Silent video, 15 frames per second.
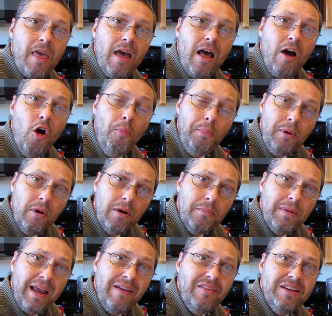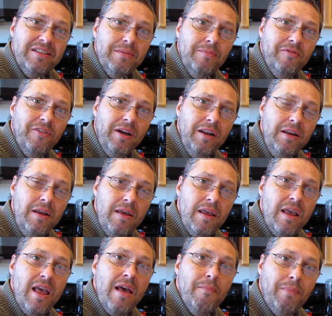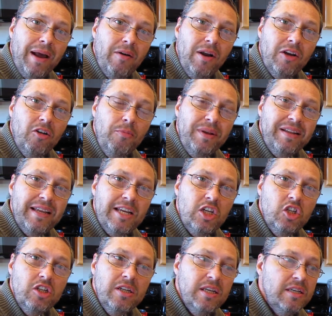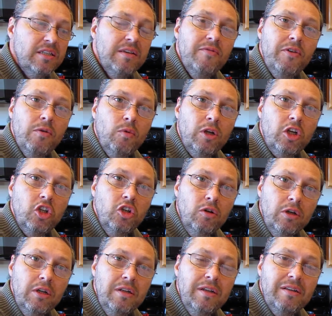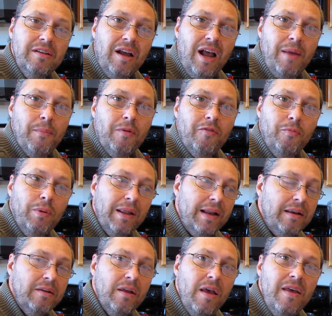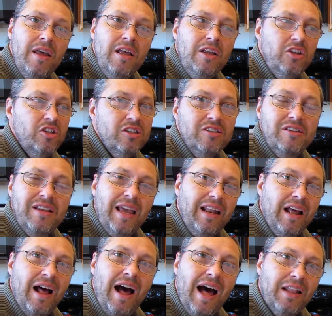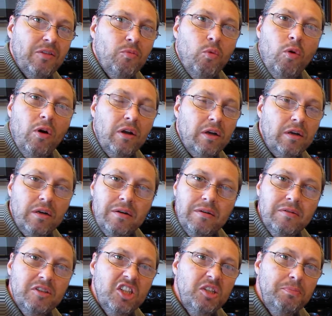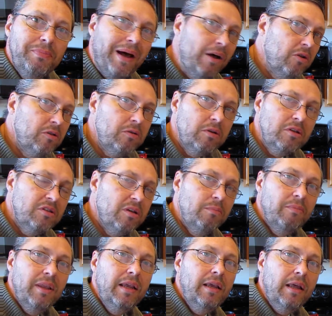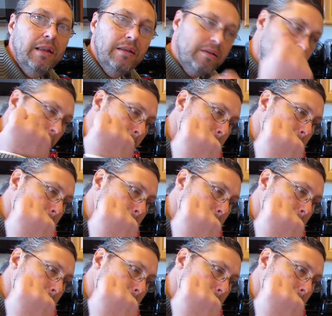I hope you're having some fun. My recommendation is if you want to shorten the time of blend, just get a hot water spout or something and